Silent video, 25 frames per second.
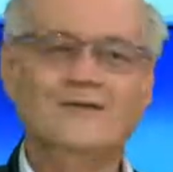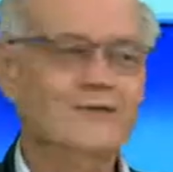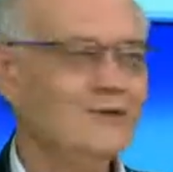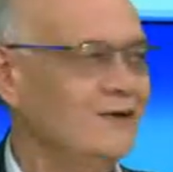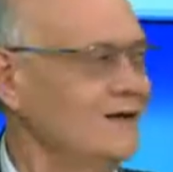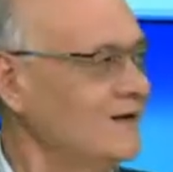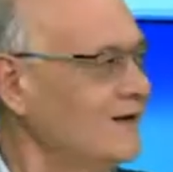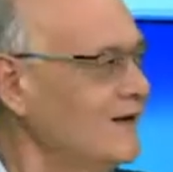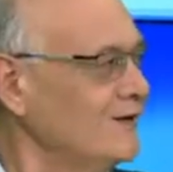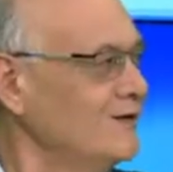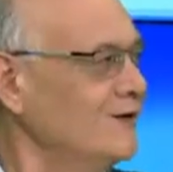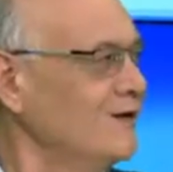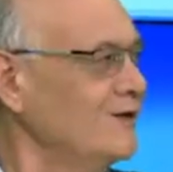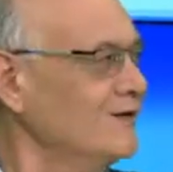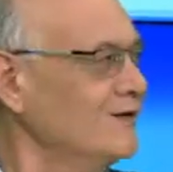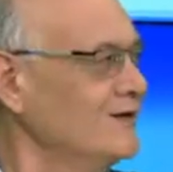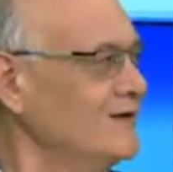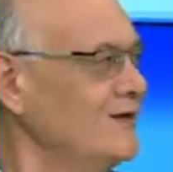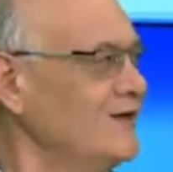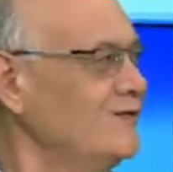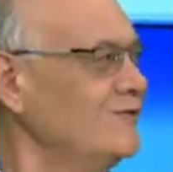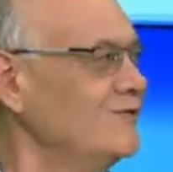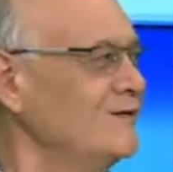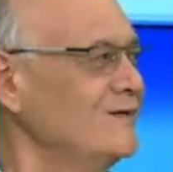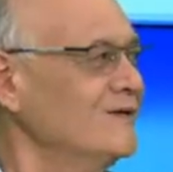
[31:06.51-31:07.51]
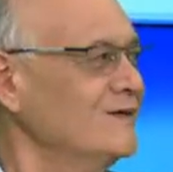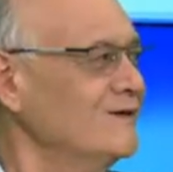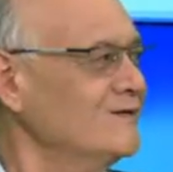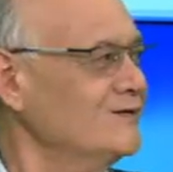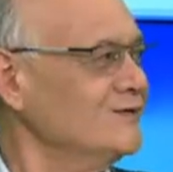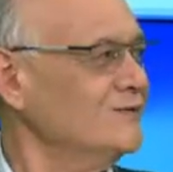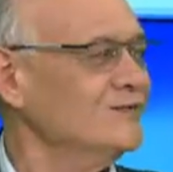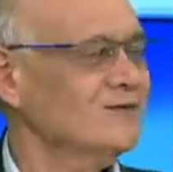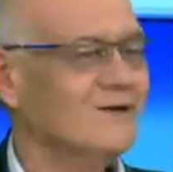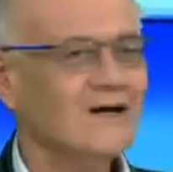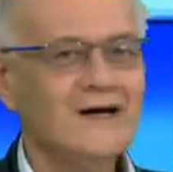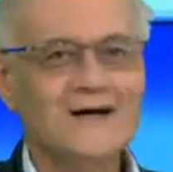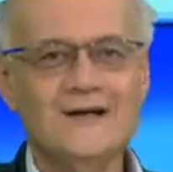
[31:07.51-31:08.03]
We cannot live in a
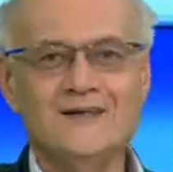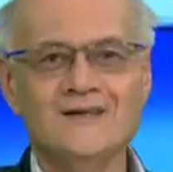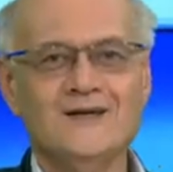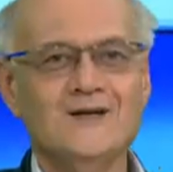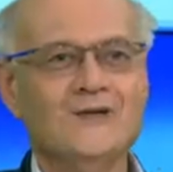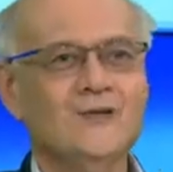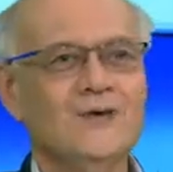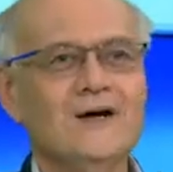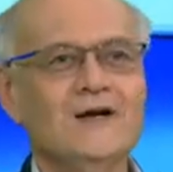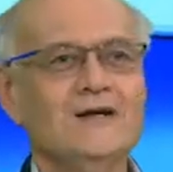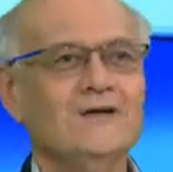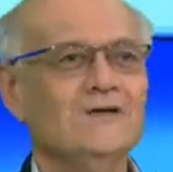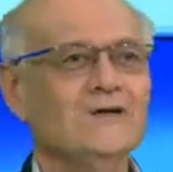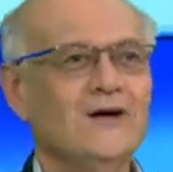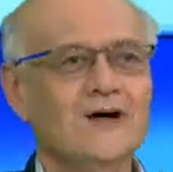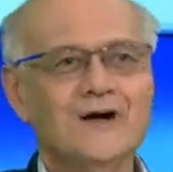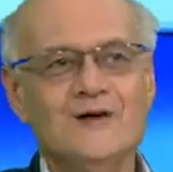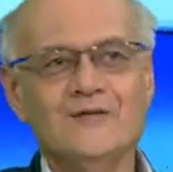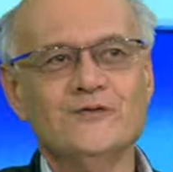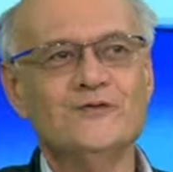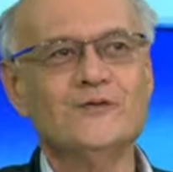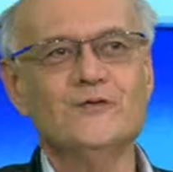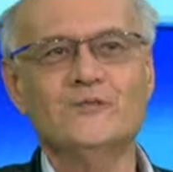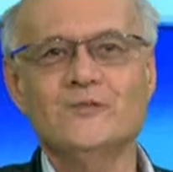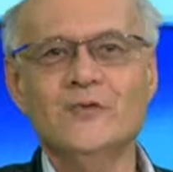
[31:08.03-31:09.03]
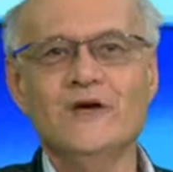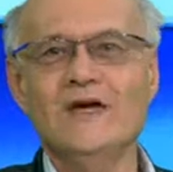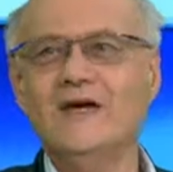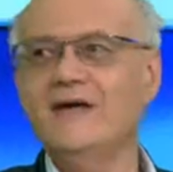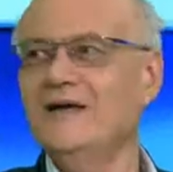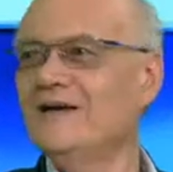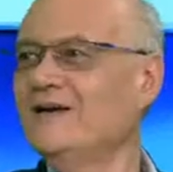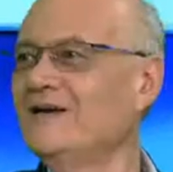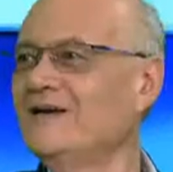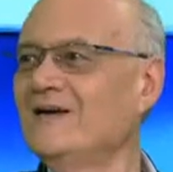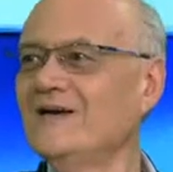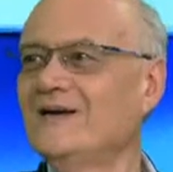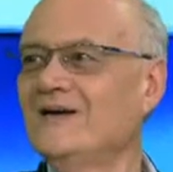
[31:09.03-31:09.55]
society where you have to
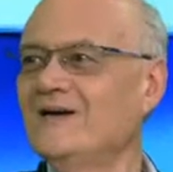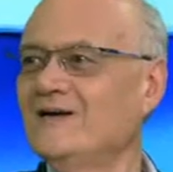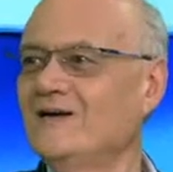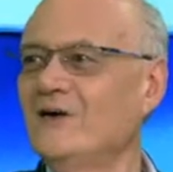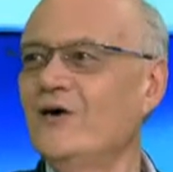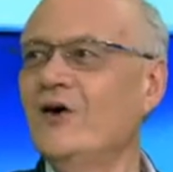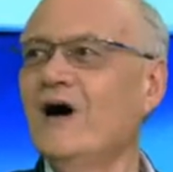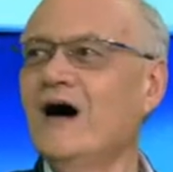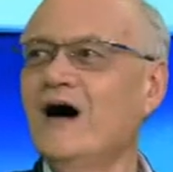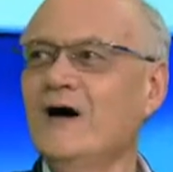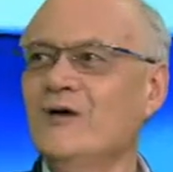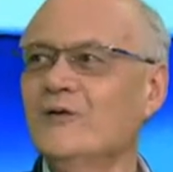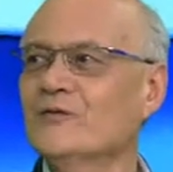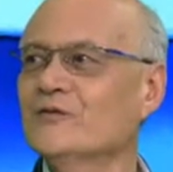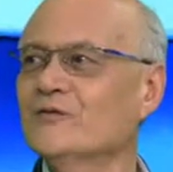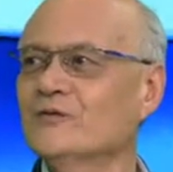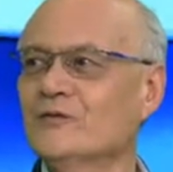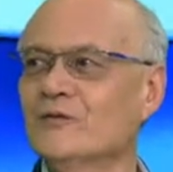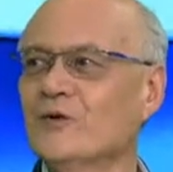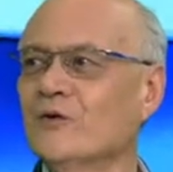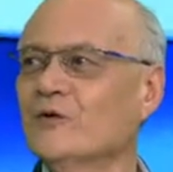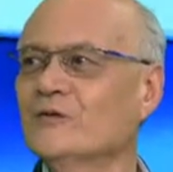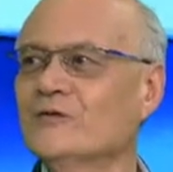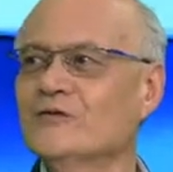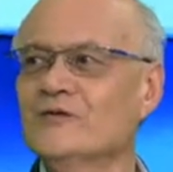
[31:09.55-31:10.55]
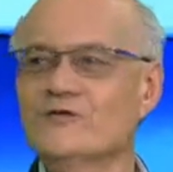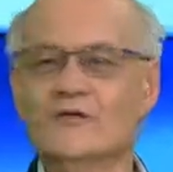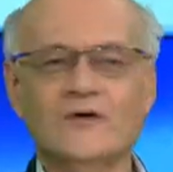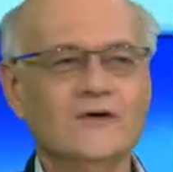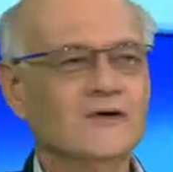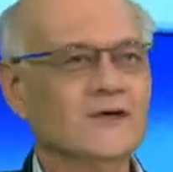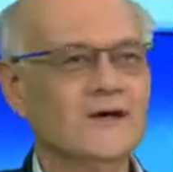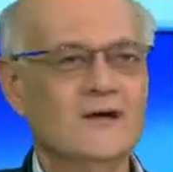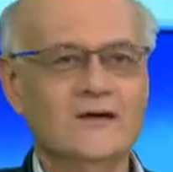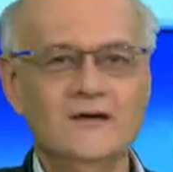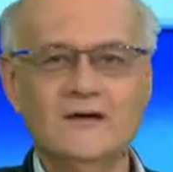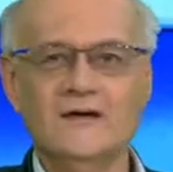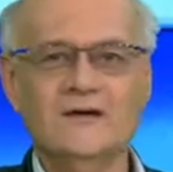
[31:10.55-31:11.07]
pay your house loans
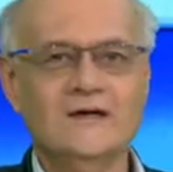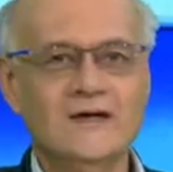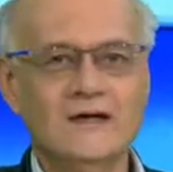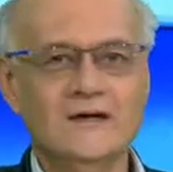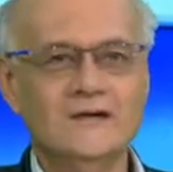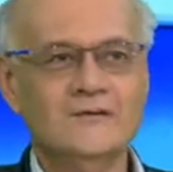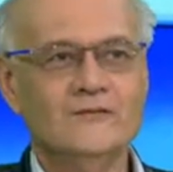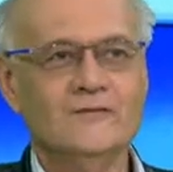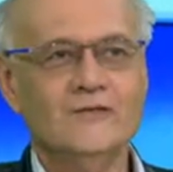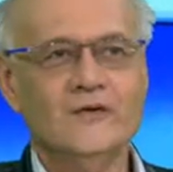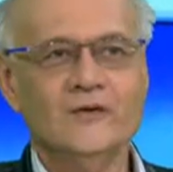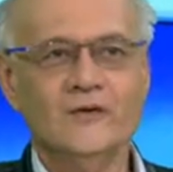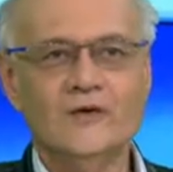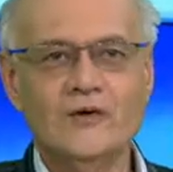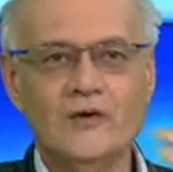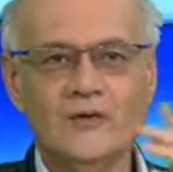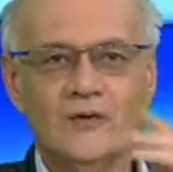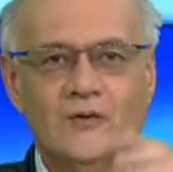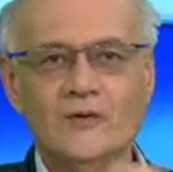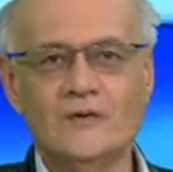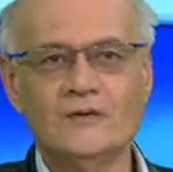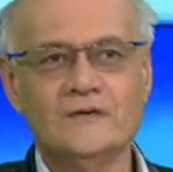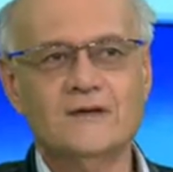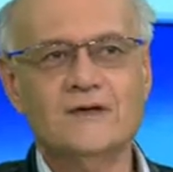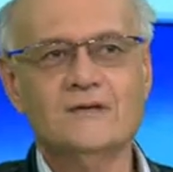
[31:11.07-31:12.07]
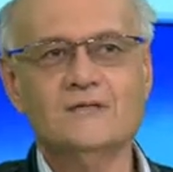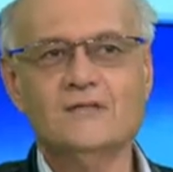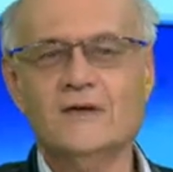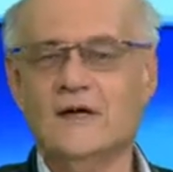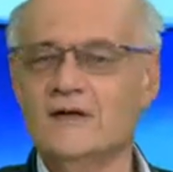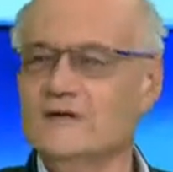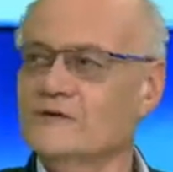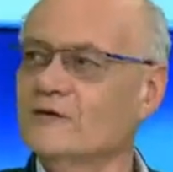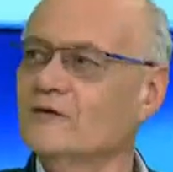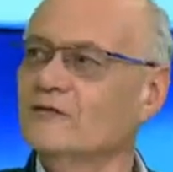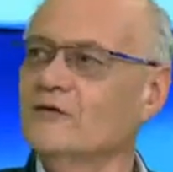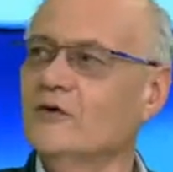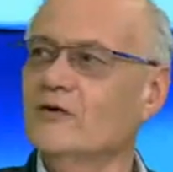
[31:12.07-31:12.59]
for the
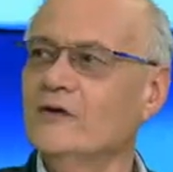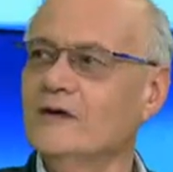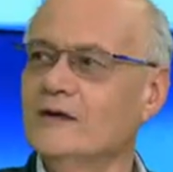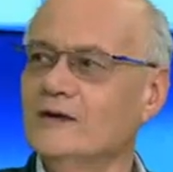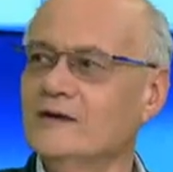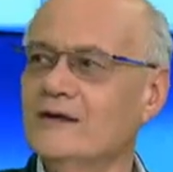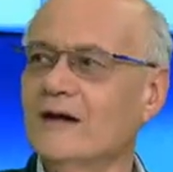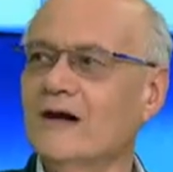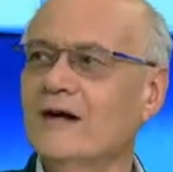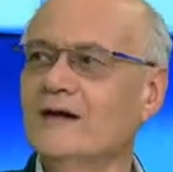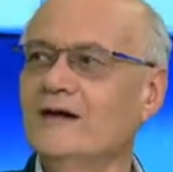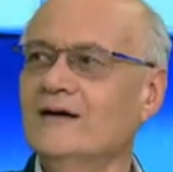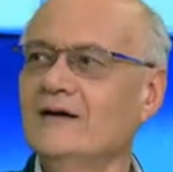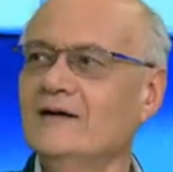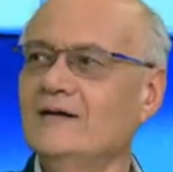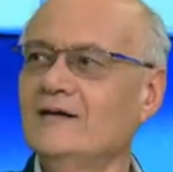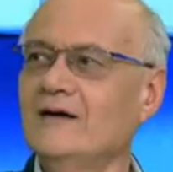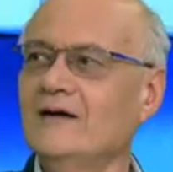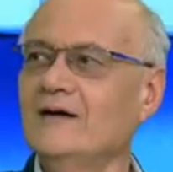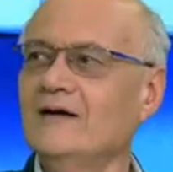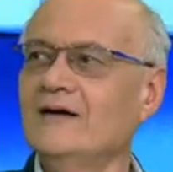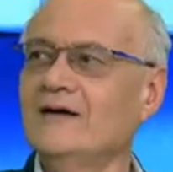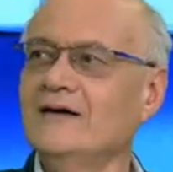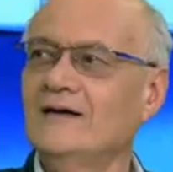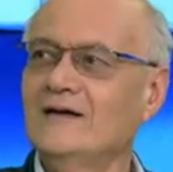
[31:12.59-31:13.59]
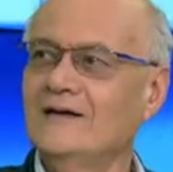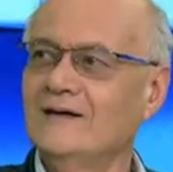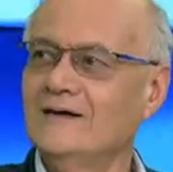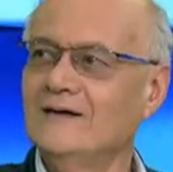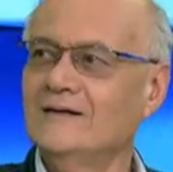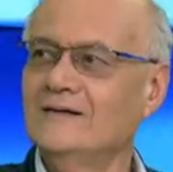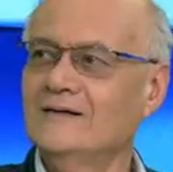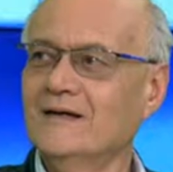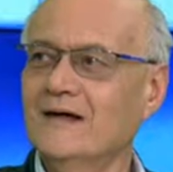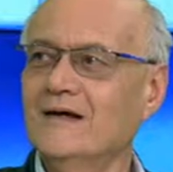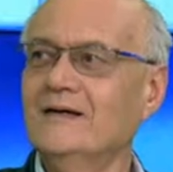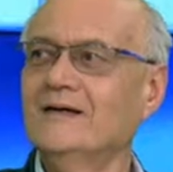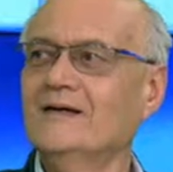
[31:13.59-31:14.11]
rest of your entire
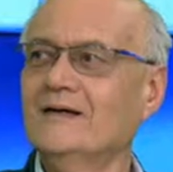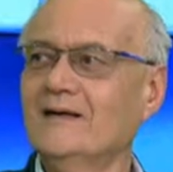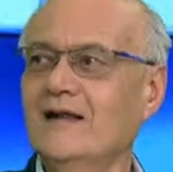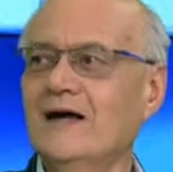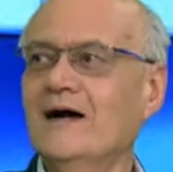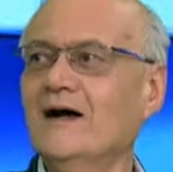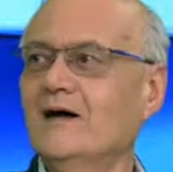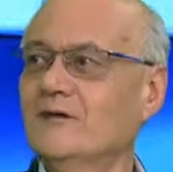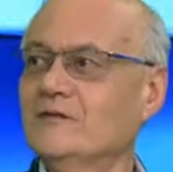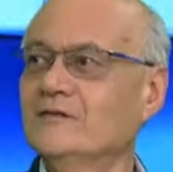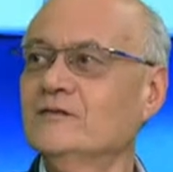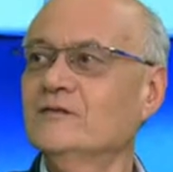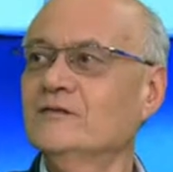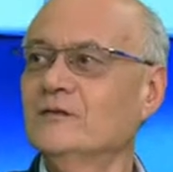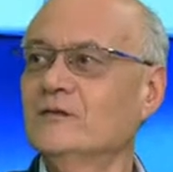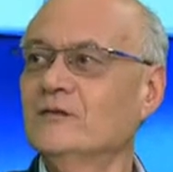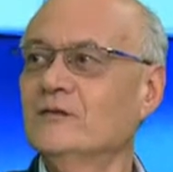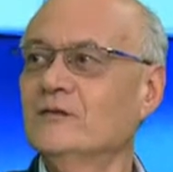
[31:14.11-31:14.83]
life.